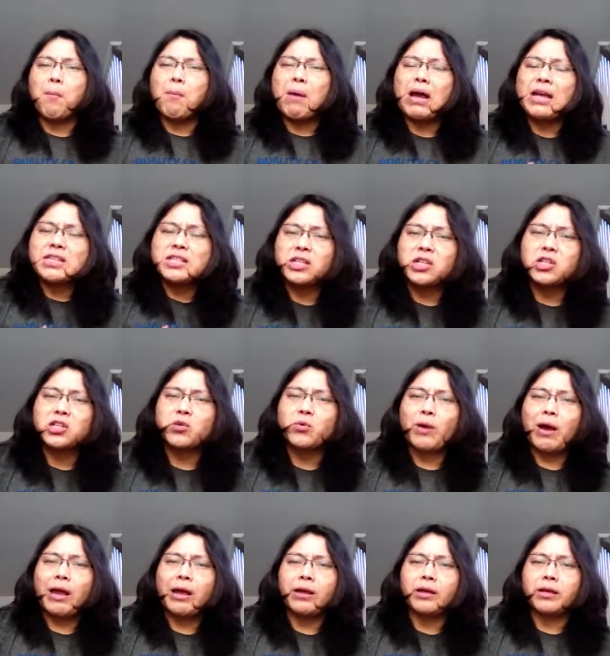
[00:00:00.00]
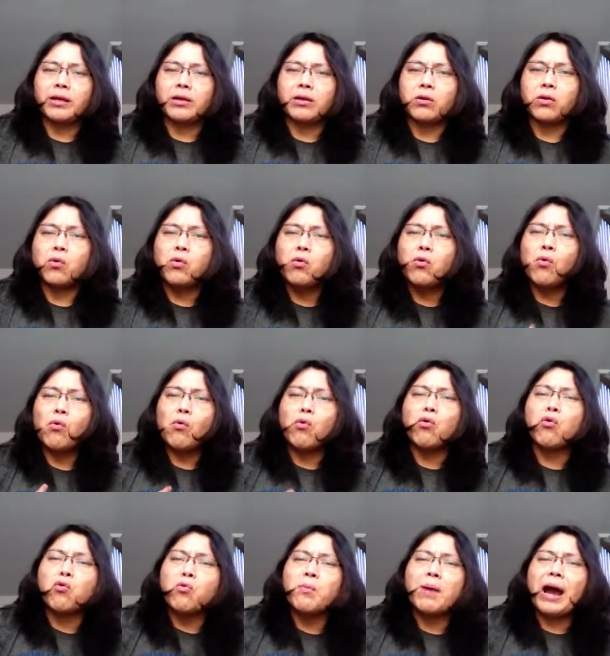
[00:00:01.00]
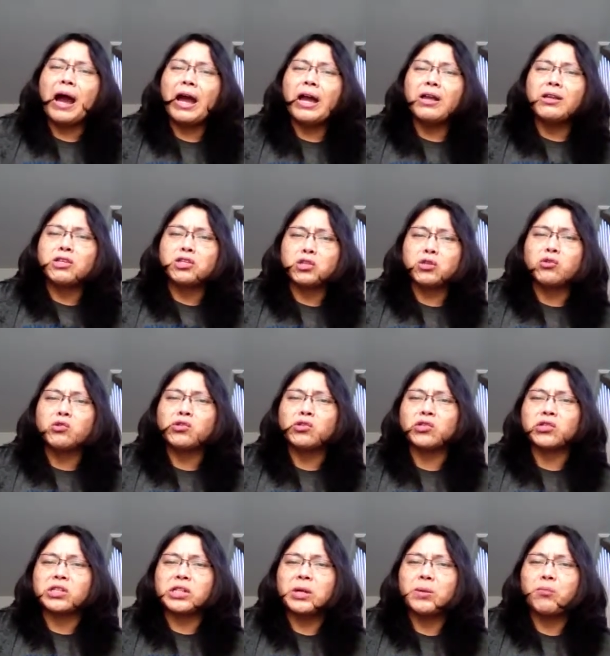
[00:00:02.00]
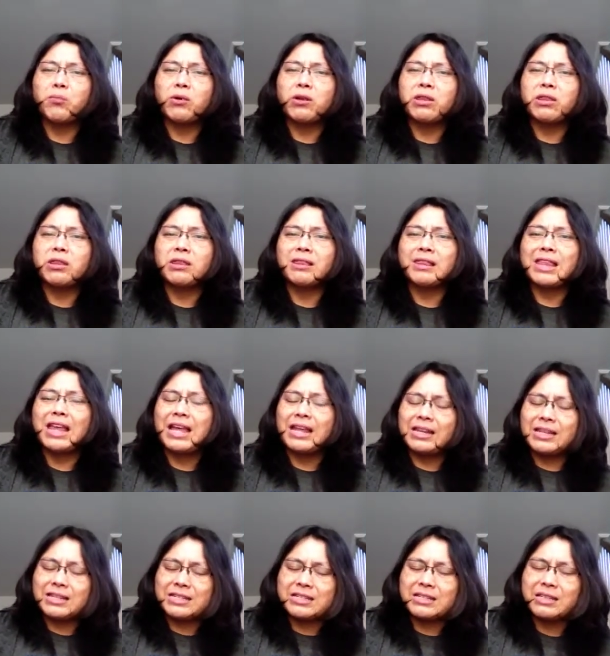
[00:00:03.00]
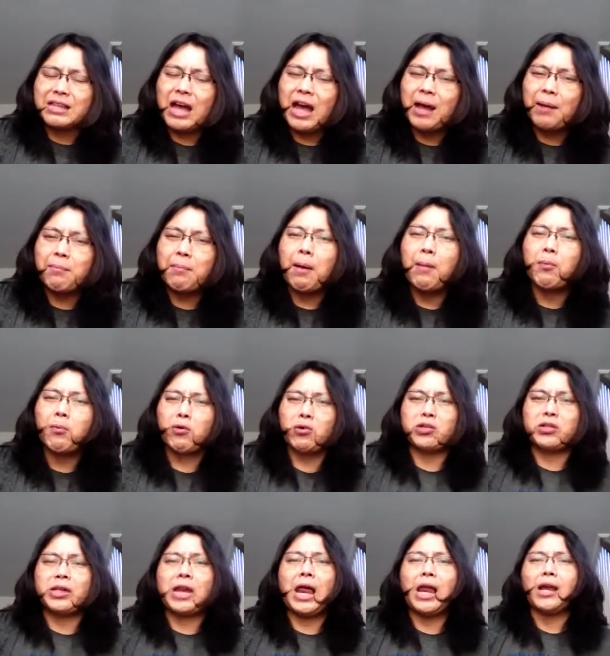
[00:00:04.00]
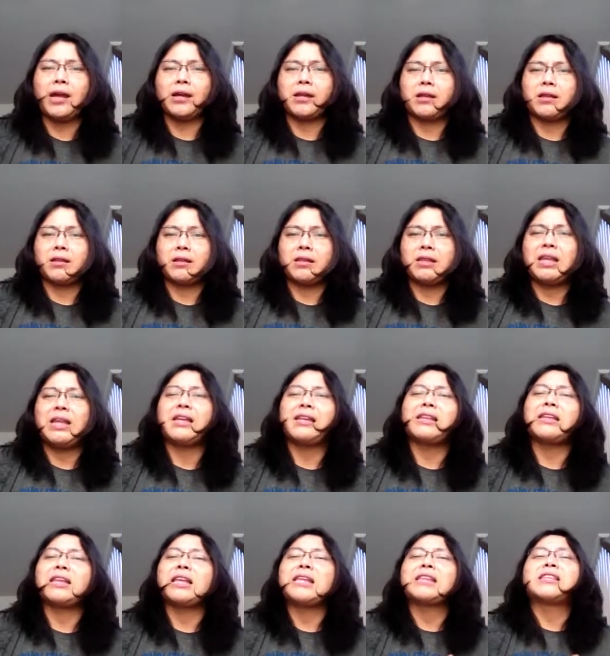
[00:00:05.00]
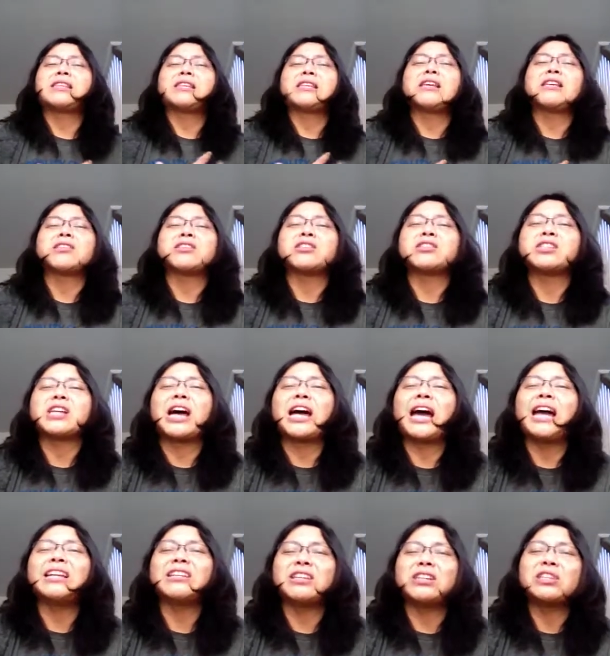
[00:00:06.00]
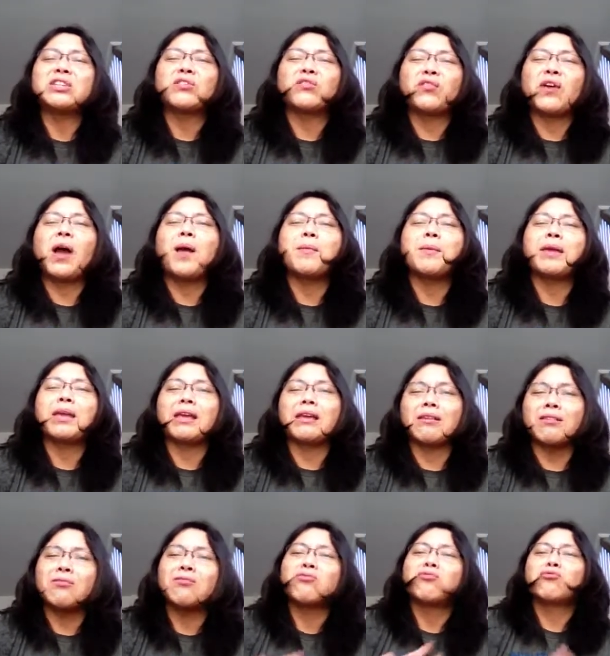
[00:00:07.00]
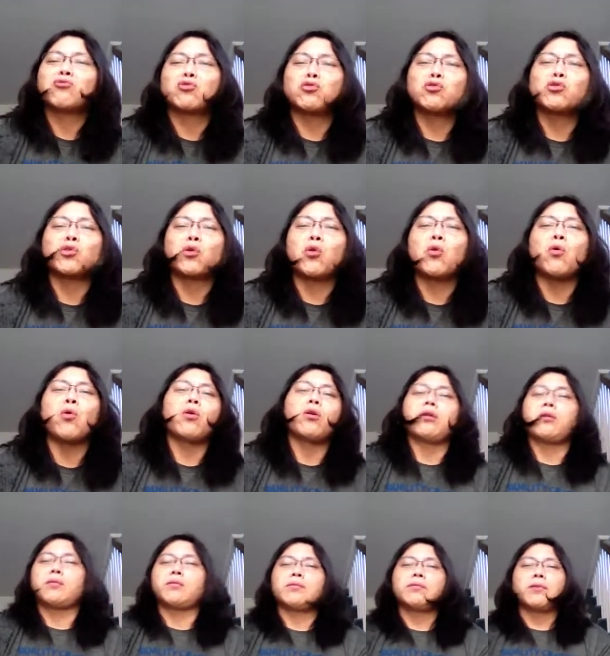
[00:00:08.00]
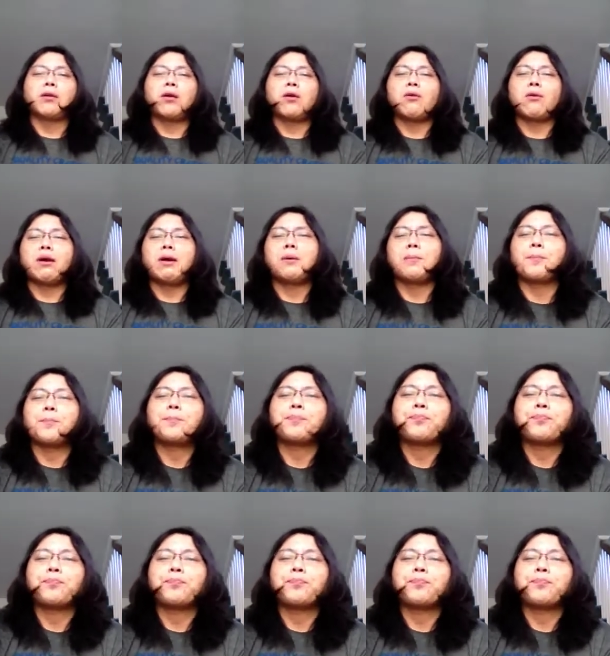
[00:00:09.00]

My sexuality, who whom I choose to sleep with, that is not my personality. It it it does not identify me to the core, all right?